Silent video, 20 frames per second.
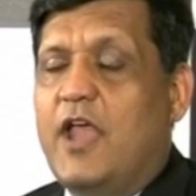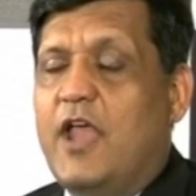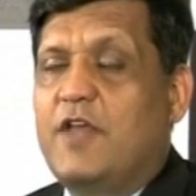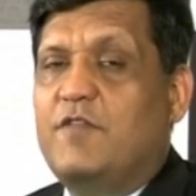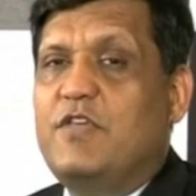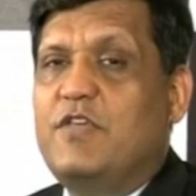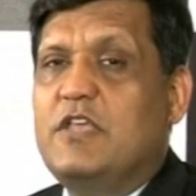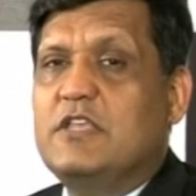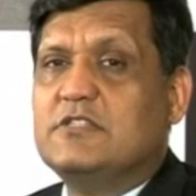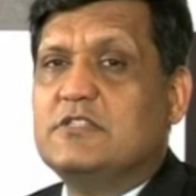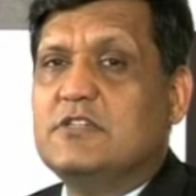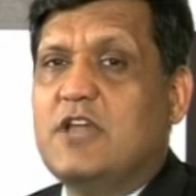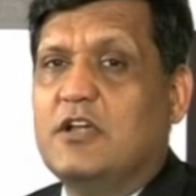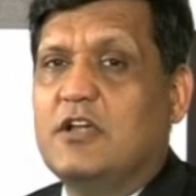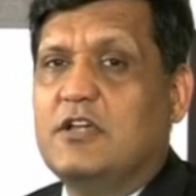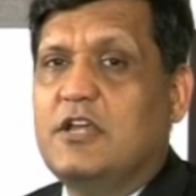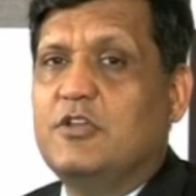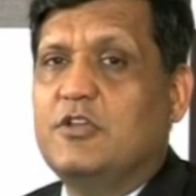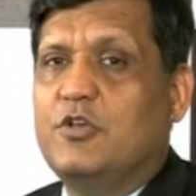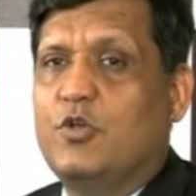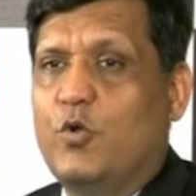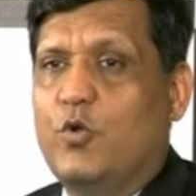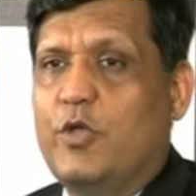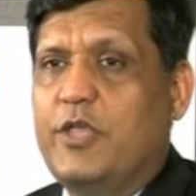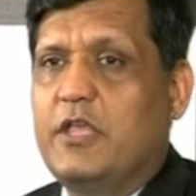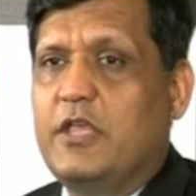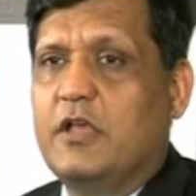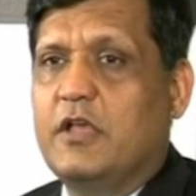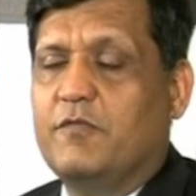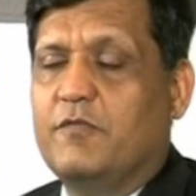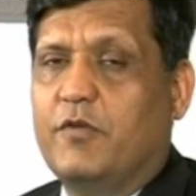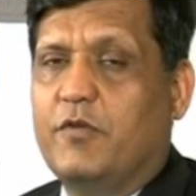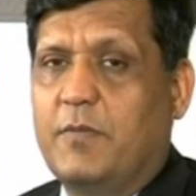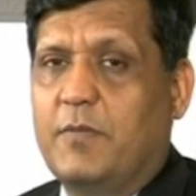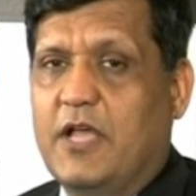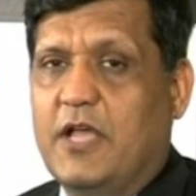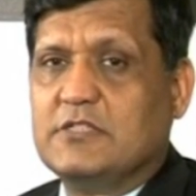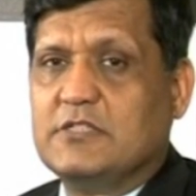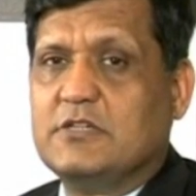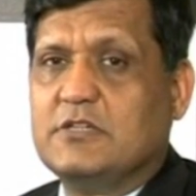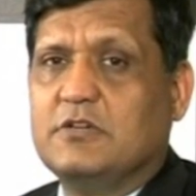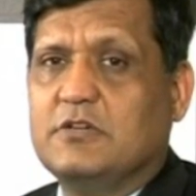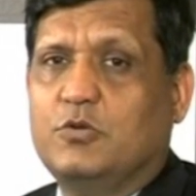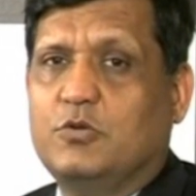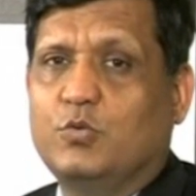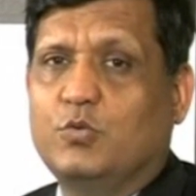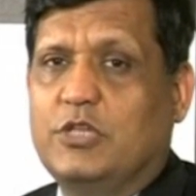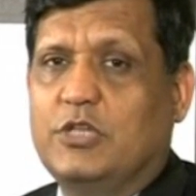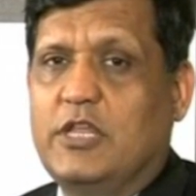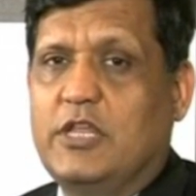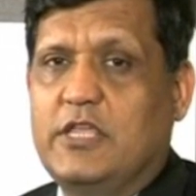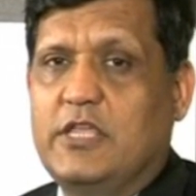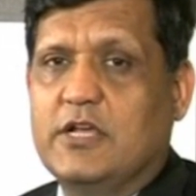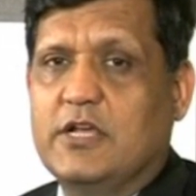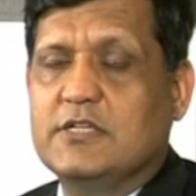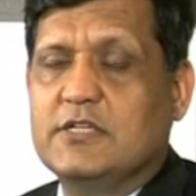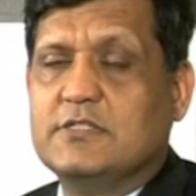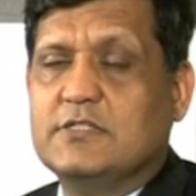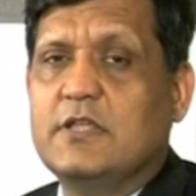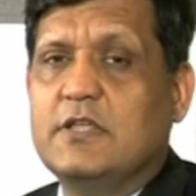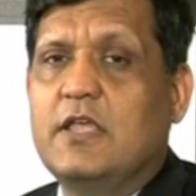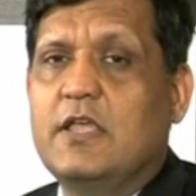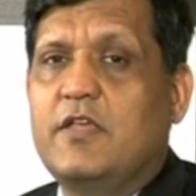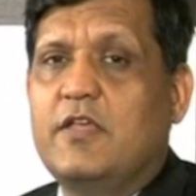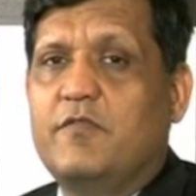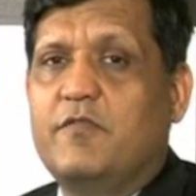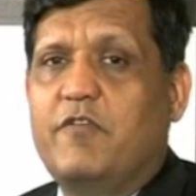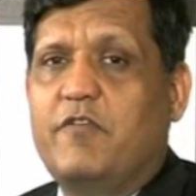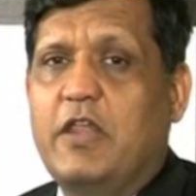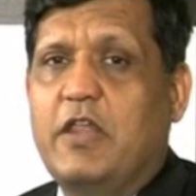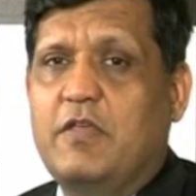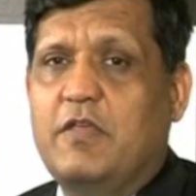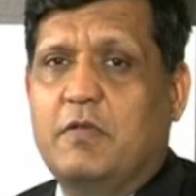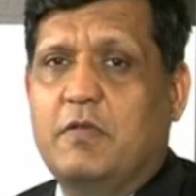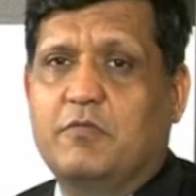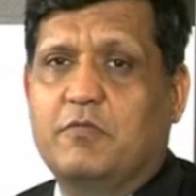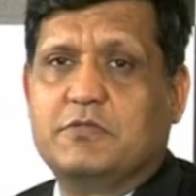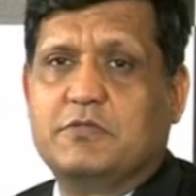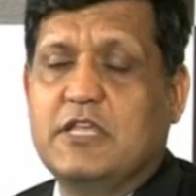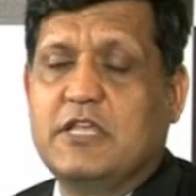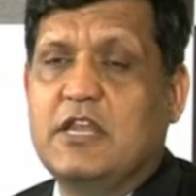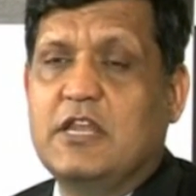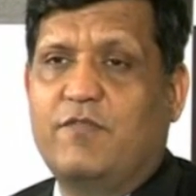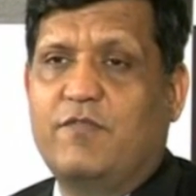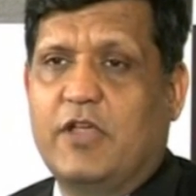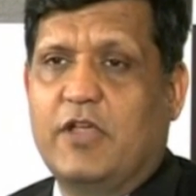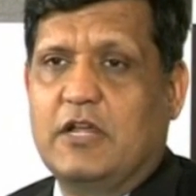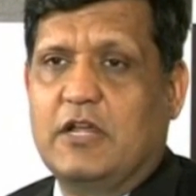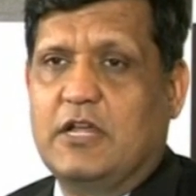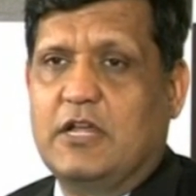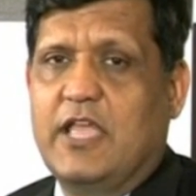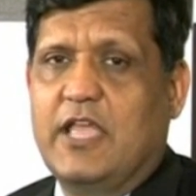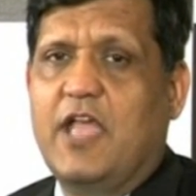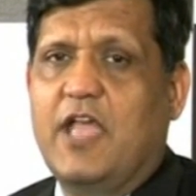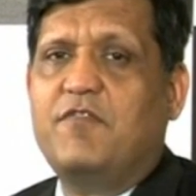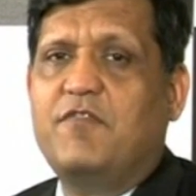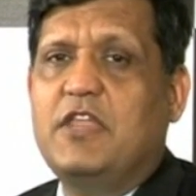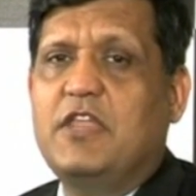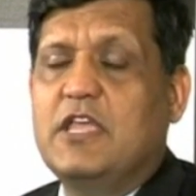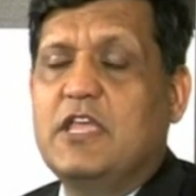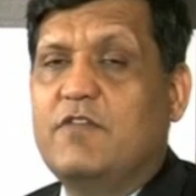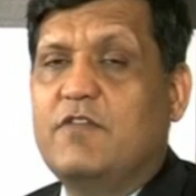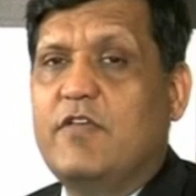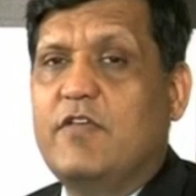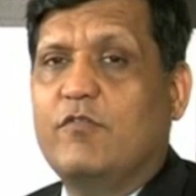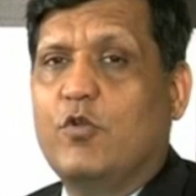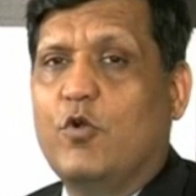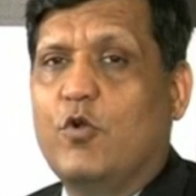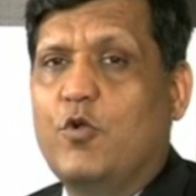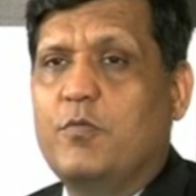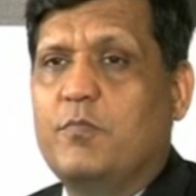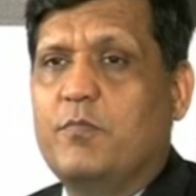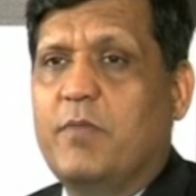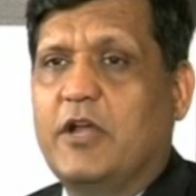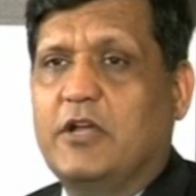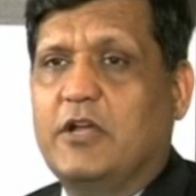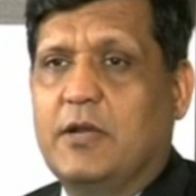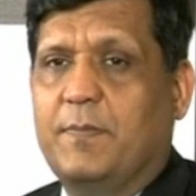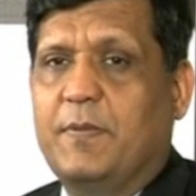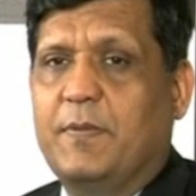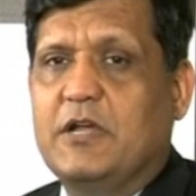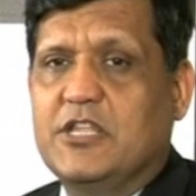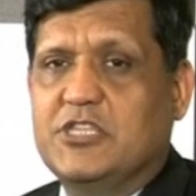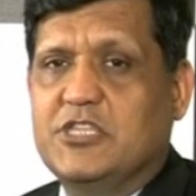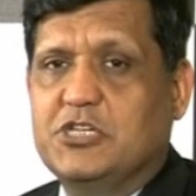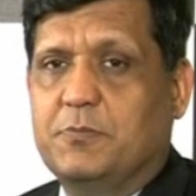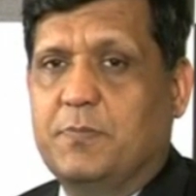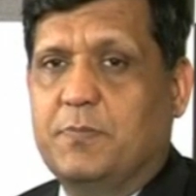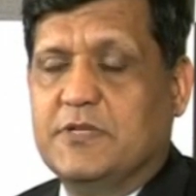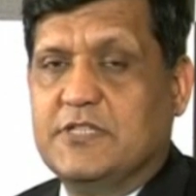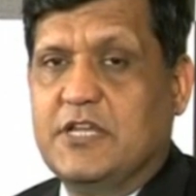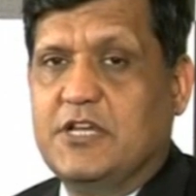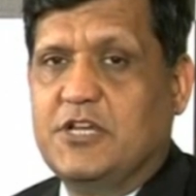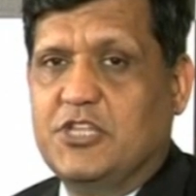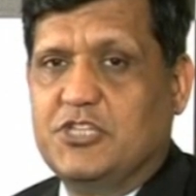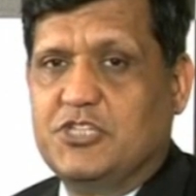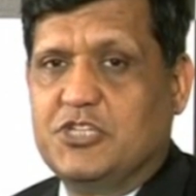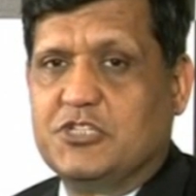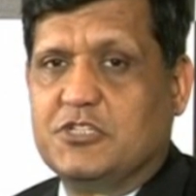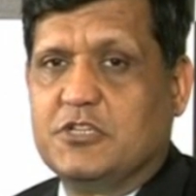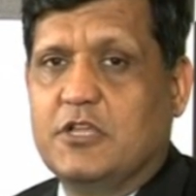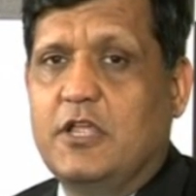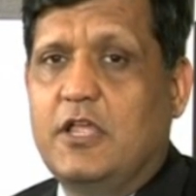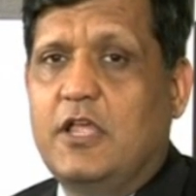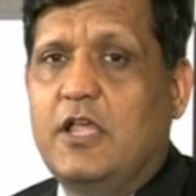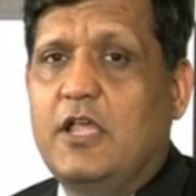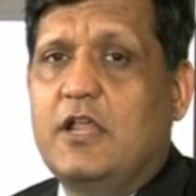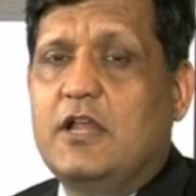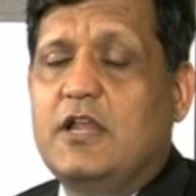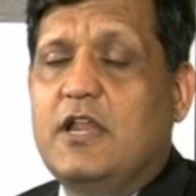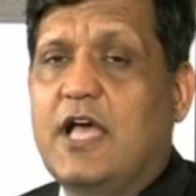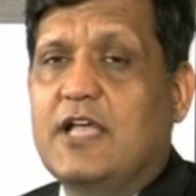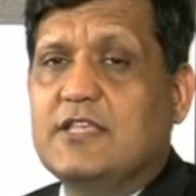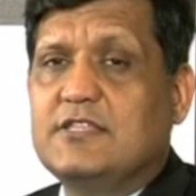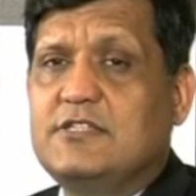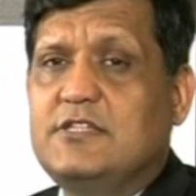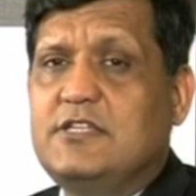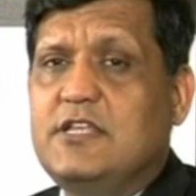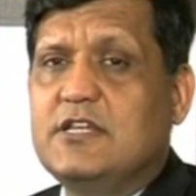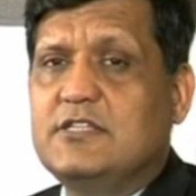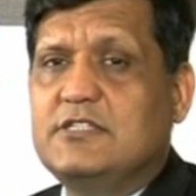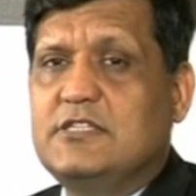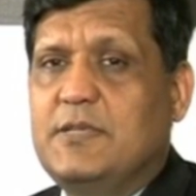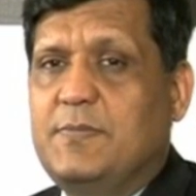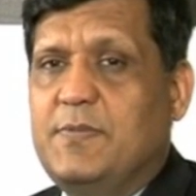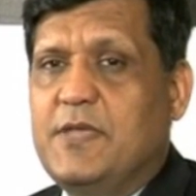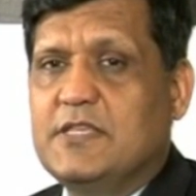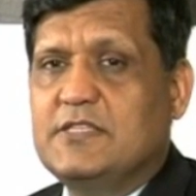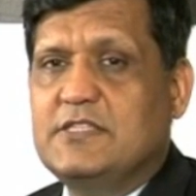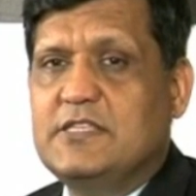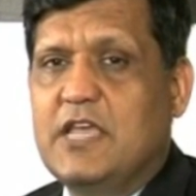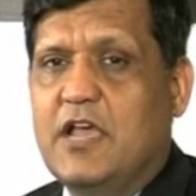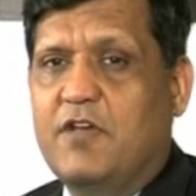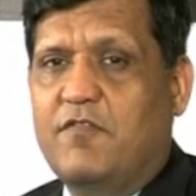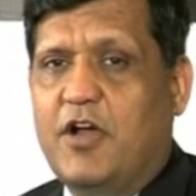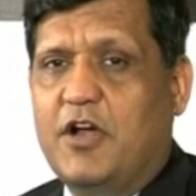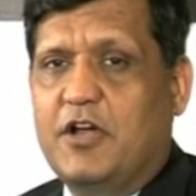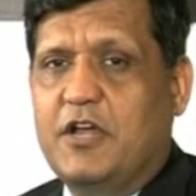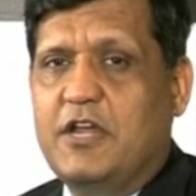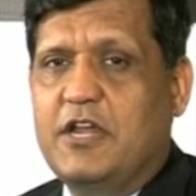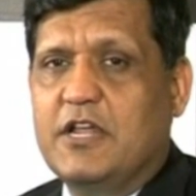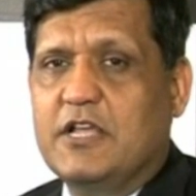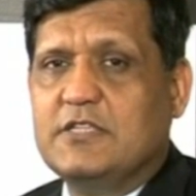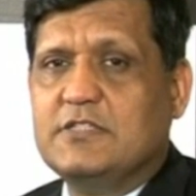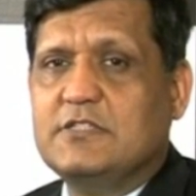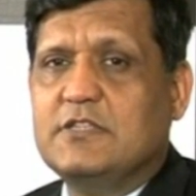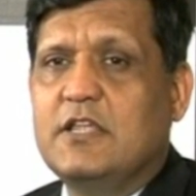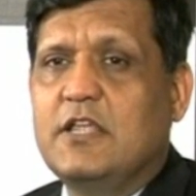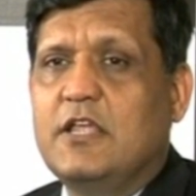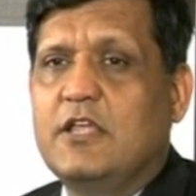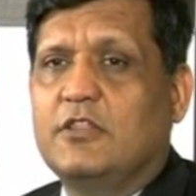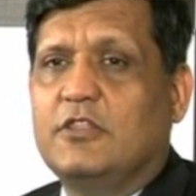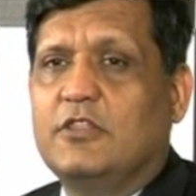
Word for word: and we started growing from last 2 3 years very uh, significantly every year we have grown by triple digit percentages last year CBSE awarded us